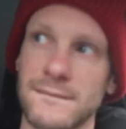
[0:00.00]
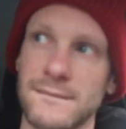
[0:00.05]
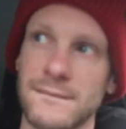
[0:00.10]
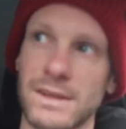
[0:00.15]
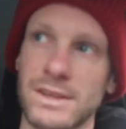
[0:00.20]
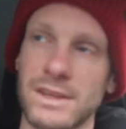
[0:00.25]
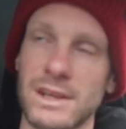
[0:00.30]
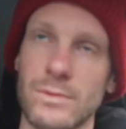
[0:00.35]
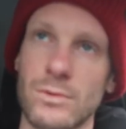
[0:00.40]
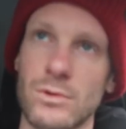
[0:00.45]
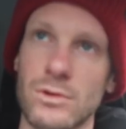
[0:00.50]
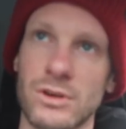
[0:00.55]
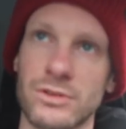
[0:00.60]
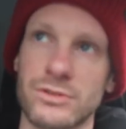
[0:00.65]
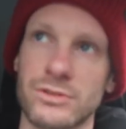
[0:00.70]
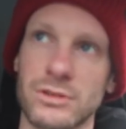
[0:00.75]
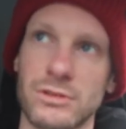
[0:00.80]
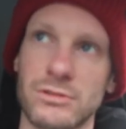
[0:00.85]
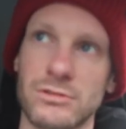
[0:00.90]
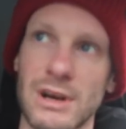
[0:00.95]
They say it won't
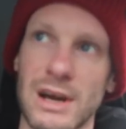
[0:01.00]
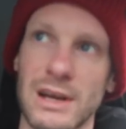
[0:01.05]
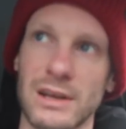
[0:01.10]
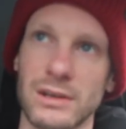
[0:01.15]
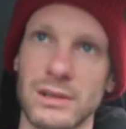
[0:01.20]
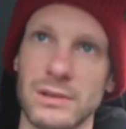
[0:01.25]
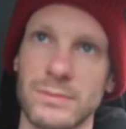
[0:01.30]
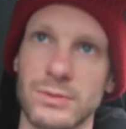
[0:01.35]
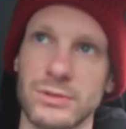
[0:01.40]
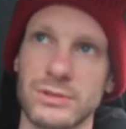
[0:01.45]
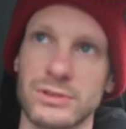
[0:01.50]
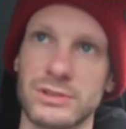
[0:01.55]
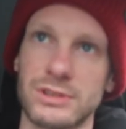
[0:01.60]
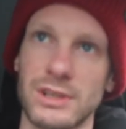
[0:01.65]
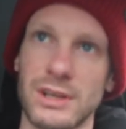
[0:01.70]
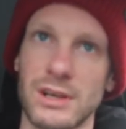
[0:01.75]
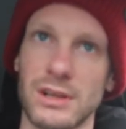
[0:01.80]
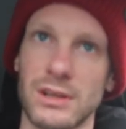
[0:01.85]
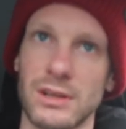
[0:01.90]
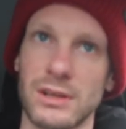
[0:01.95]
cost a grand, but
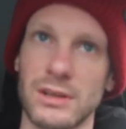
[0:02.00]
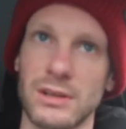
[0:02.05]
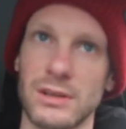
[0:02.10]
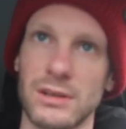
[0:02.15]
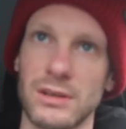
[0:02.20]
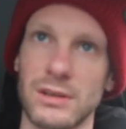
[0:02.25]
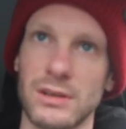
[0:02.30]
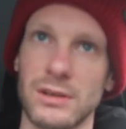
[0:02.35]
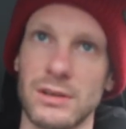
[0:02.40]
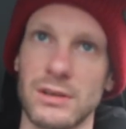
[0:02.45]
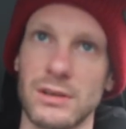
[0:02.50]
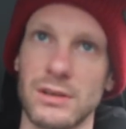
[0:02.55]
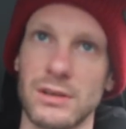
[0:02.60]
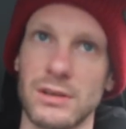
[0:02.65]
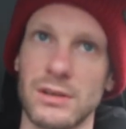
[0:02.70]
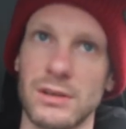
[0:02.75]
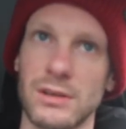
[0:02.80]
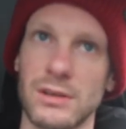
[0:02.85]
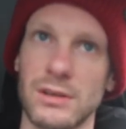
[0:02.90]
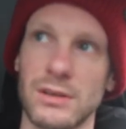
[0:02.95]
still,
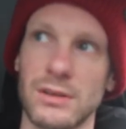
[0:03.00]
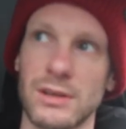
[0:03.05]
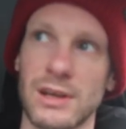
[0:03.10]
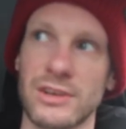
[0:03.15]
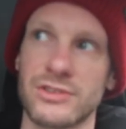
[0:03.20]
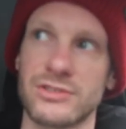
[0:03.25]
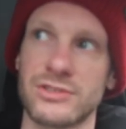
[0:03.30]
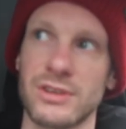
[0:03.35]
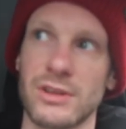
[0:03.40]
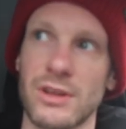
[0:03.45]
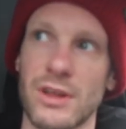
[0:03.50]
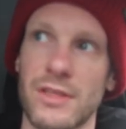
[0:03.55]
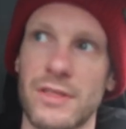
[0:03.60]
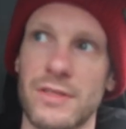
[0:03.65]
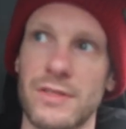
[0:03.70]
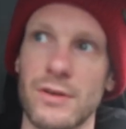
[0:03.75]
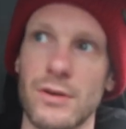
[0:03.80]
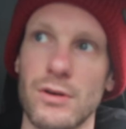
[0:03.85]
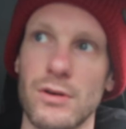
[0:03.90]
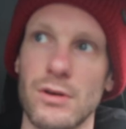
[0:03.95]
that's still a
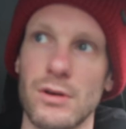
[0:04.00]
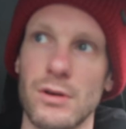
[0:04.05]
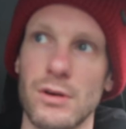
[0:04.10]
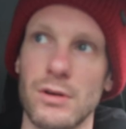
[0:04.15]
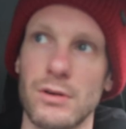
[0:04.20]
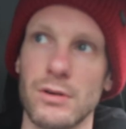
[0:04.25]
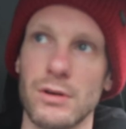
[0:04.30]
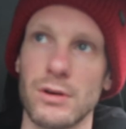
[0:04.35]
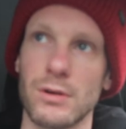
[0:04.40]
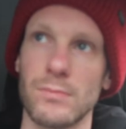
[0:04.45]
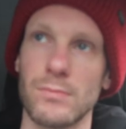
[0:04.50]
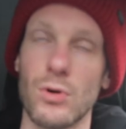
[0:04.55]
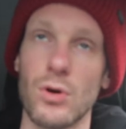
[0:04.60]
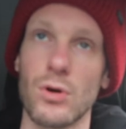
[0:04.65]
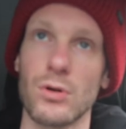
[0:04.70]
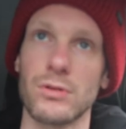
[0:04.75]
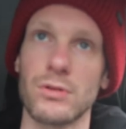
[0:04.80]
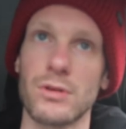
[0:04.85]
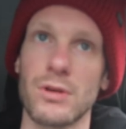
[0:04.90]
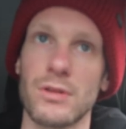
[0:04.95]
third,
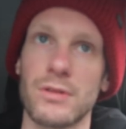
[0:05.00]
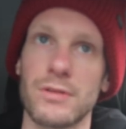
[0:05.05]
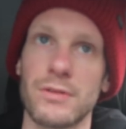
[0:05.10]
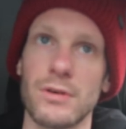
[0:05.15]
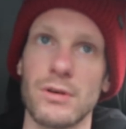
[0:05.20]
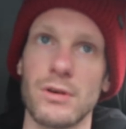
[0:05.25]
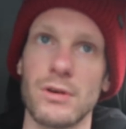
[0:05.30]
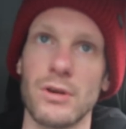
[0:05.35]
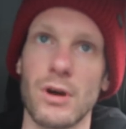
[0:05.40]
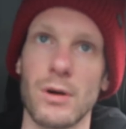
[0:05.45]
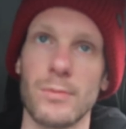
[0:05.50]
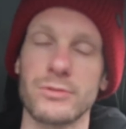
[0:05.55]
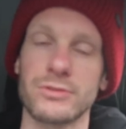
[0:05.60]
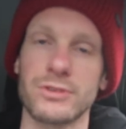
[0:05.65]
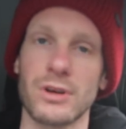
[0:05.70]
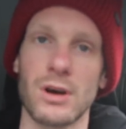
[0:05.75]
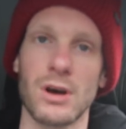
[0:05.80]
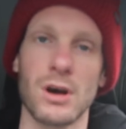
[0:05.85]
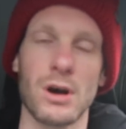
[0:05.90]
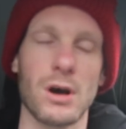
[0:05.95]
more than a third, almost
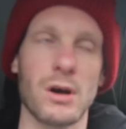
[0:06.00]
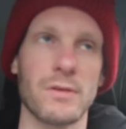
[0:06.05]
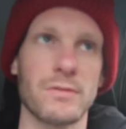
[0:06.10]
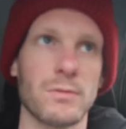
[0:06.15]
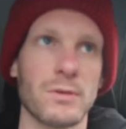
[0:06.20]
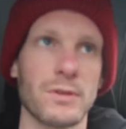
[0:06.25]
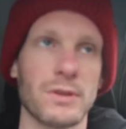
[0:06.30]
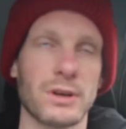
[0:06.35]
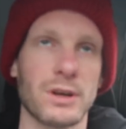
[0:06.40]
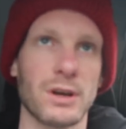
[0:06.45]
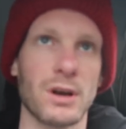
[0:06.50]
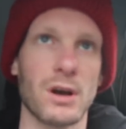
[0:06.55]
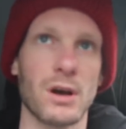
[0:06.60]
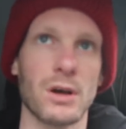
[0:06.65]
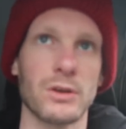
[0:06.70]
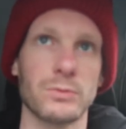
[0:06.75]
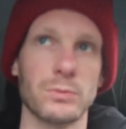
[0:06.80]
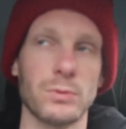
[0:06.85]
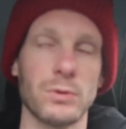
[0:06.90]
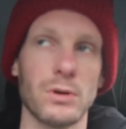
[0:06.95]
a half what the
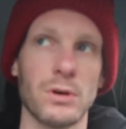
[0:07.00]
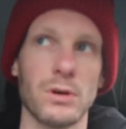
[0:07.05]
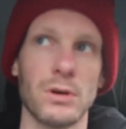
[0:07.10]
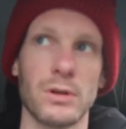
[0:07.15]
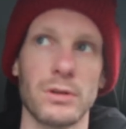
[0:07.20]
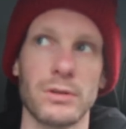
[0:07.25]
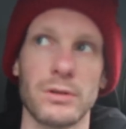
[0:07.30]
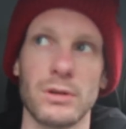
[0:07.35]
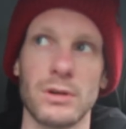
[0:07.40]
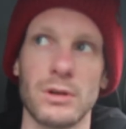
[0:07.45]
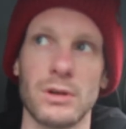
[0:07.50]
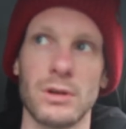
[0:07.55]
car's worth